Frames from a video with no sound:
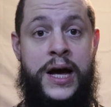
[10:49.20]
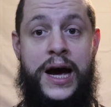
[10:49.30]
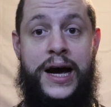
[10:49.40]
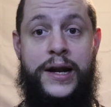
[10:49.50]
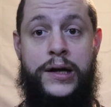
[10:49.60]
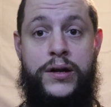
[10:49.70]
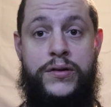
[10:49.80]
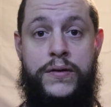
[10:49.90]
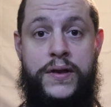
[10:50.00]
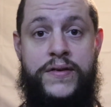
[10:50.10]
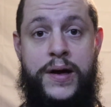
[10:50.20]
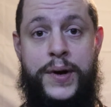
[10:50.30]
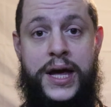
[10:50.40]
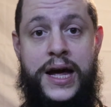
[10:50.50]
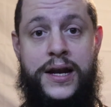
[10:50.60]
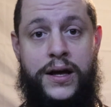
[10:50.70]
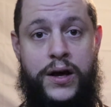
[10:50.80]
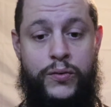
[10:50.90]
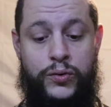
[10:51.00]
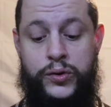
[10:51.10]
And I'm going to do the same again and
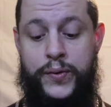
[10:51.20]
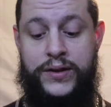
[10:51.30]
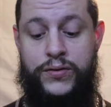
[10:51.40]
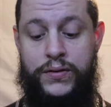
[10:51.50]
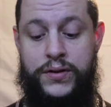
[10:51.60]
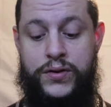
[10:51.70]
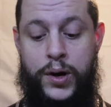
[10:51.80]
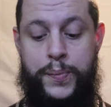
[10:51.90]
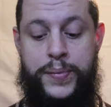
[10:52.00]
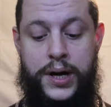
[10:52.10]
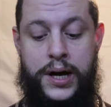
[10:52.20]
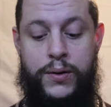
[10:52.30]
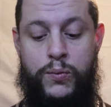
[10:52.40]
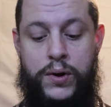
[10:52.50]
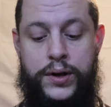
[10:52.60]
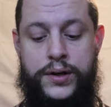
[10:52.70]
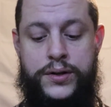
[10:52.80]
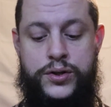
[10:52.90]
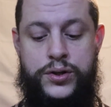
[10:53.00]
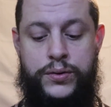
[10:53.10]
go all the way to the top. 1,
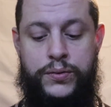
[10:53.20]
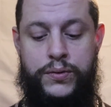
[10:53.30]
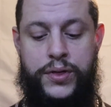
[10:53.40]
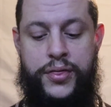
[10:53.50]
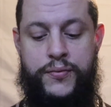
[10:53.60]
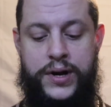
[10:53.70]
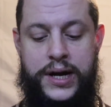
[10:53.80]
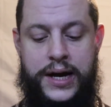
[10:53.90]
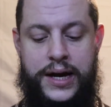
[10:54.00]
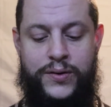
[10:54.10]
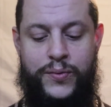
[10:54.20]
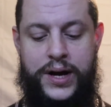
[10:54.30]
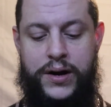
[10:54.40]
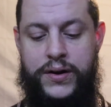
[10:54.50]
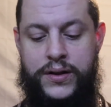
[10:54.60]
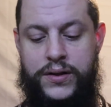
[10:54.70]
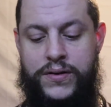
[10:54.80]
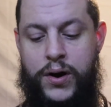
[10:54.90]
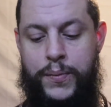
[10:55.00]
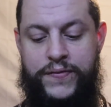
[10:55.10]
2, 3, and we are at the
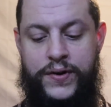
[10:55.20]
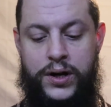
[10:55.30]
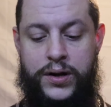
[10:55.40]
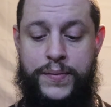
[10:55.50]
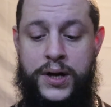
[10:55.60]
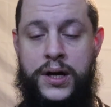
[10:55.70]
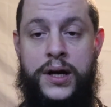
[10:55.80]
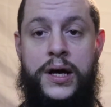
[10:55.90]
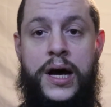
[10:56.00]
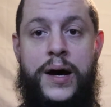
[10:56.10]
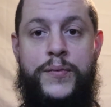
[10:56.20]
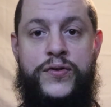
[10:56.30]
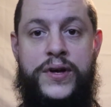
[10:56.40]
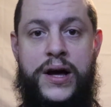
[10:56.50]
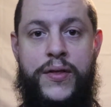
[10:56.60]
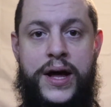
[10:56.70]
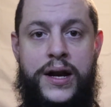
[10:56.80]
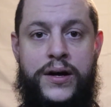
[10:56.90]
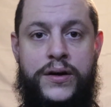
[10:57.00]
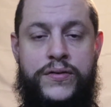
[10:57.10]
top volume, and we'll see how
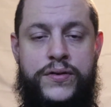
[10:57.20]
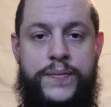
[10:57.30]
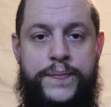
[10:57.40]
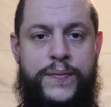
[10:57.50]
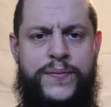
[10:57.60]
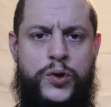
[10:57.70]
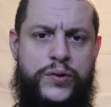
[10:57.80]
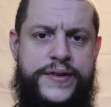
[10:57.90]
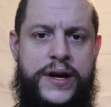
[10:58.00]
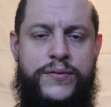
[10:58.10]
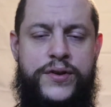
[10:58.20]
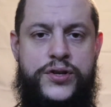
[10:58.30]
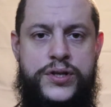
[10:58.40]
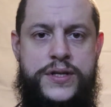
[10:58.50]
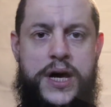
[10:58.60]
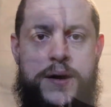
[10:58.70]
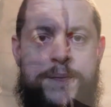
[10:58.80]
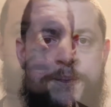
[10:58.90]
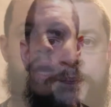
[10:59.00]
that looks, or sounds I should say.